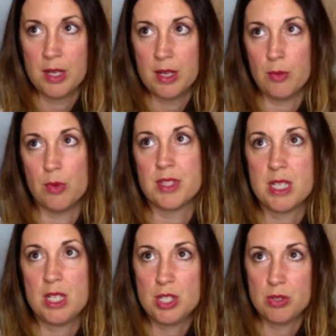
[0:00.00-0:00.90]
will
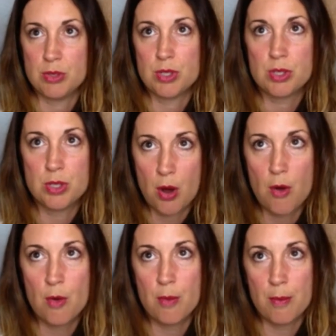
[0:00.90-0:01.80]
teach you
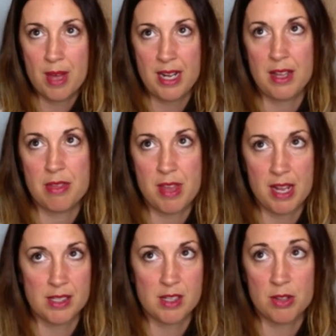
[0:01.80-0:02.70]
so many
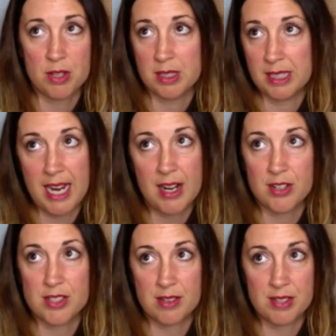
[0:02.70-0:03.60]
things, all the
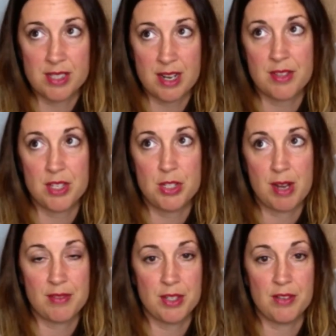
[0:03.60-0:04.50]
layers of stuff that you
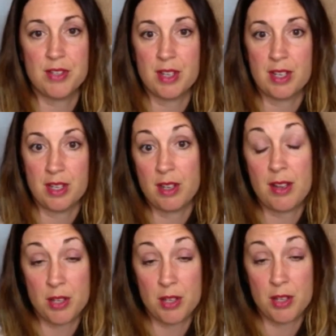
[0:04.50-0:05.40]
have
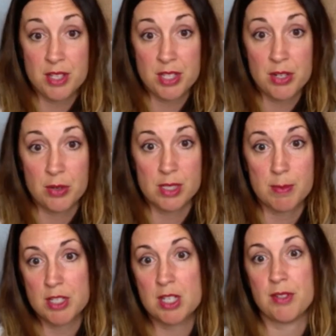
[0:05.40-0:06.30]
to do,
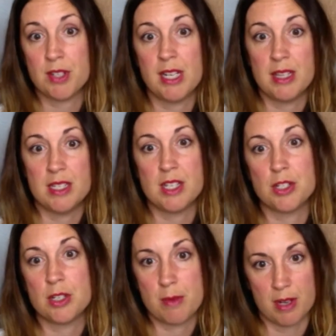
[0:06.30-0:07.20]
especially if you're in the
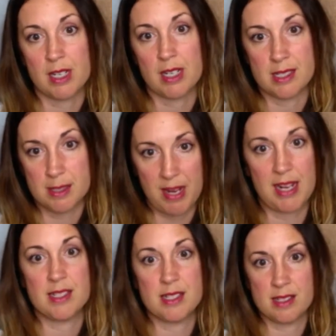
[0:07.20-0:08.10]
digital marketing
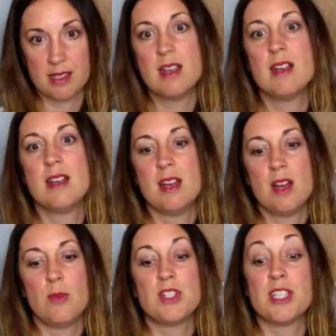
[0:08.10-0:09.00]
space,
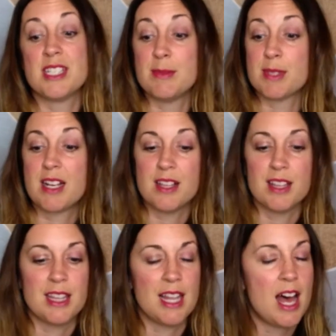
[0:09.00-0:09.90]
which it seems like a
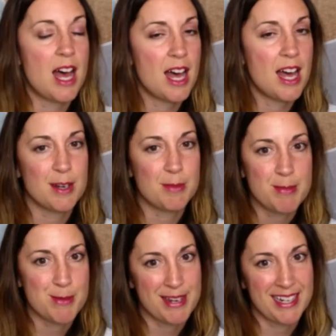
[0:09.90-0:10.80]
lot of
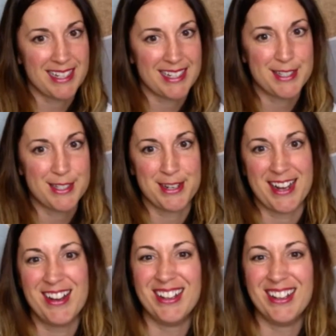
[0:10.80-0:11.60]
people want to get into now.